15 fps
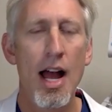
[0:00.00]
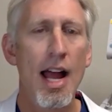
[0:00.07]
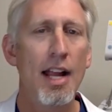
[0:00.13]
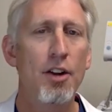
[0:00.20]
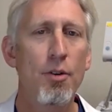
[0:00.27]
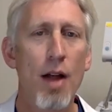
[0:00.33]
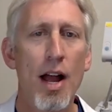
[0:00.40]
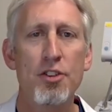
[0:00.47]
a
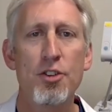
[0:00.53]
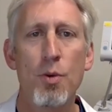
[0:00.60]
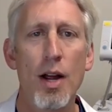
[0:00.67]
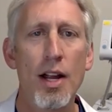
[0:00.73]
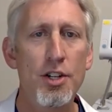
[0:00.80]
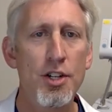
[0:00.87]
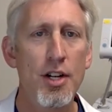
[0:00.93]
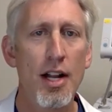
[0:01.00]

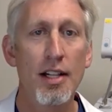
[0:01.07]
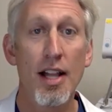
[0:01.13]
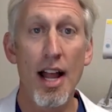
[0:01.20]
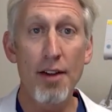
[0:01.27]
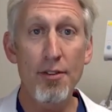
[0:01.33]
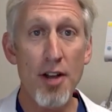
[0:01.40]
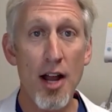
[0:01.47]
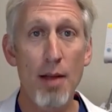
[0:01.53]
graduation, a
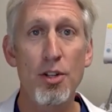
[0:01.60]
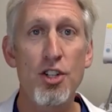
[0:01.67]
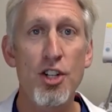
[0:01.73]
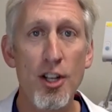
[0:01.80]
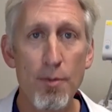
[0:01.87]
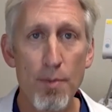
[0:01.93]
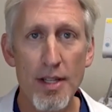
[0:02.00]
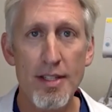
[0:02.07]
lifetime
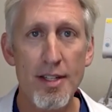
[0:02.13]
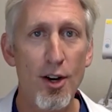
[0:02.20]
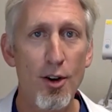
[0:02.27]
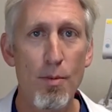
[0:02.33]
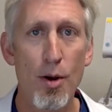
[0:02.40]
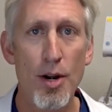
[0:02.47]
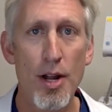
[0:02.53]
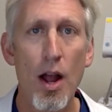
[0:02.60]
achievement
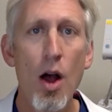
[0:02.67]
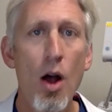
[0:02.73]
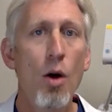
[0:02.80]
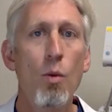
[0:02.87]
ceremony,